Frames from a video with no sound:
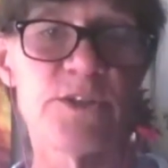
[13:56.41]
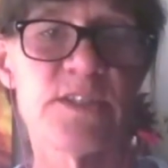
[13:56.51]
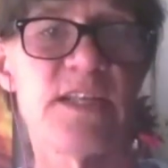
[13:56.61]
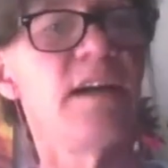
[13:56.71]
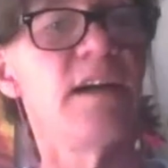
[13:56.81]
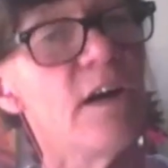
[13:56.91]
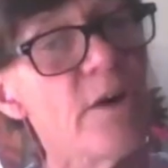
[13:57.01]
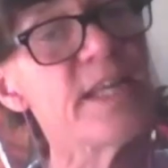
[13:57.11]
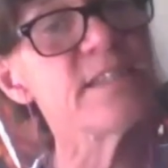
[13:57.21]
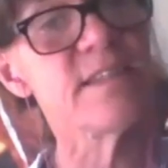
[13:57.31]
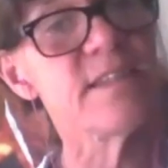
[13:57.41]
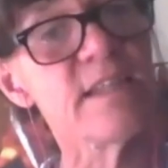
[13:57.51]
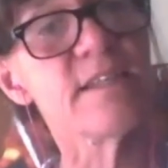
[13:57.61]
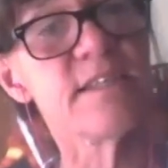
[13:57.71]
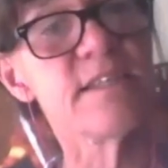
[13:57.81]
It's like, oh, that's
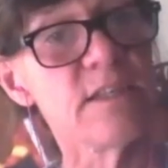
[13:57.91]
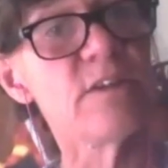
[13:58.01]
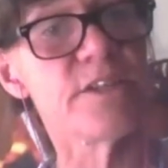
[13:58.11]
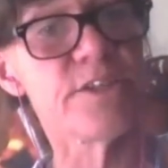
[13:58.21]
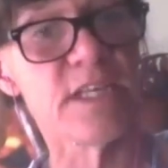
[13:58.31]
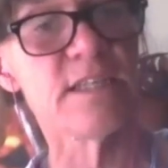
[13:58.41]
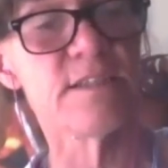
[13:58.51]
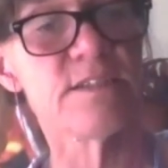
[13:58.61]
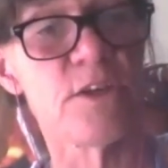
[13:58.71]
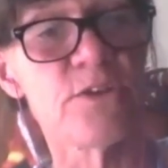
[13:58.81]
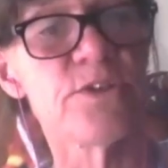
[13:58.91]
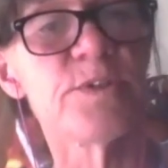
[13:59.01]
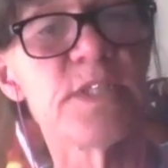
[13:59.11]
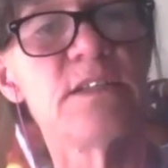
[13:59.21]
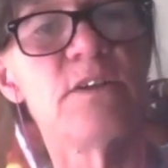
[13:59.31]
another technology. That's a social
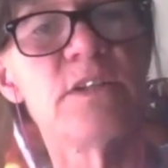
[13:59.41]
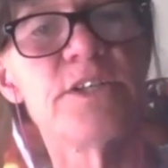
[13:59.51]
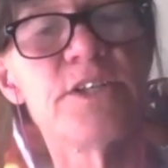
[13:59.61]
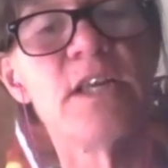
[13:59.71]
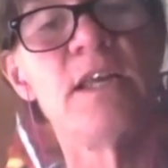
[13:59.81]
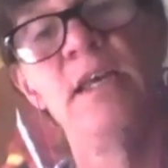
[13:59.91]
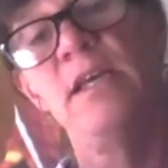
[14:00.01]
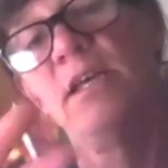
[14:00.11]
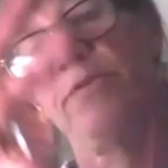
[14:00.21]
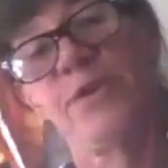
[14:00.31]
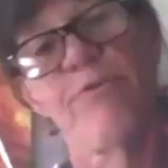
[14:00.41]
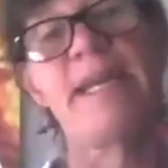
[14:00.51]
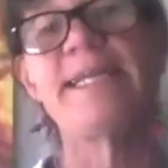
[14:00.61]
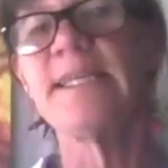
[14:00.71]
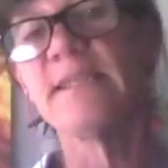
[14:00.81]
technology for
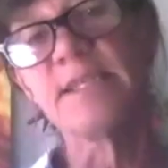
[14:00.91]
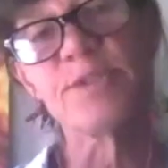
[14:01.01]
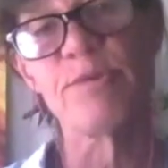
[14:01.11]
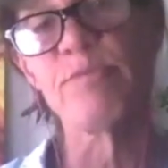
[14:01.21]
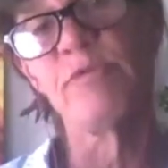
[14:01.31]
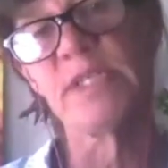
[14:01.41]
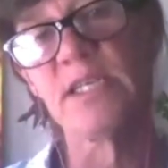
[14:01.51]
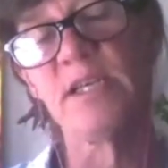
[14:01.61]
creating this re- return